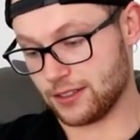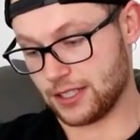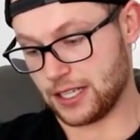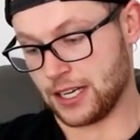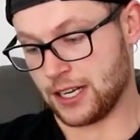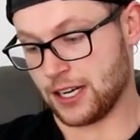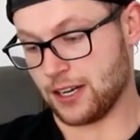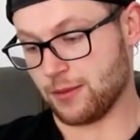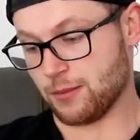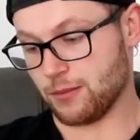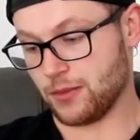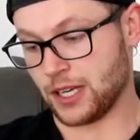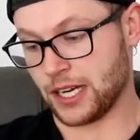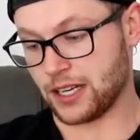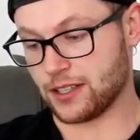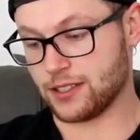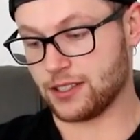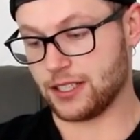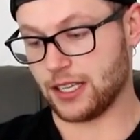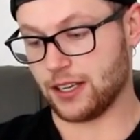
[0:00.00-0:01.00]
um, like
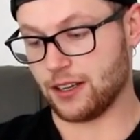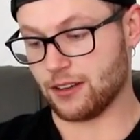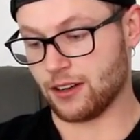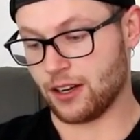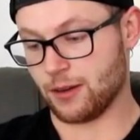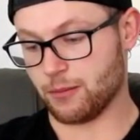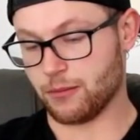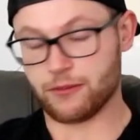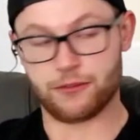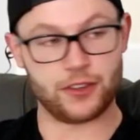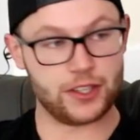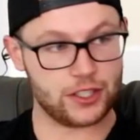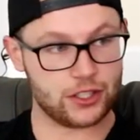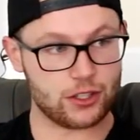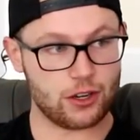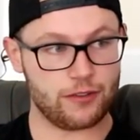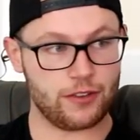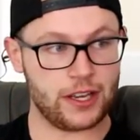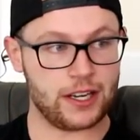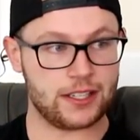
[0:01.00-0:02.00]
I said, I'm
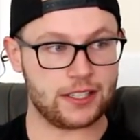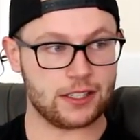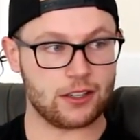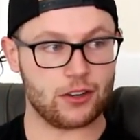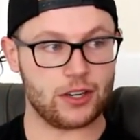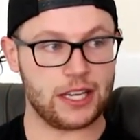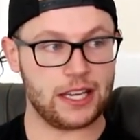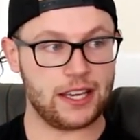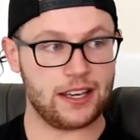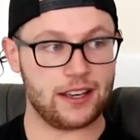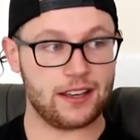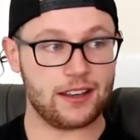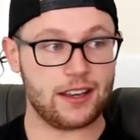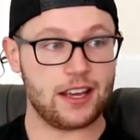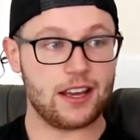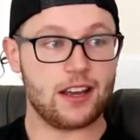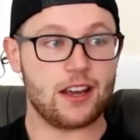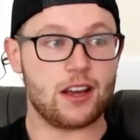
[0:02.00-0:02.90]
finishing off editing on here.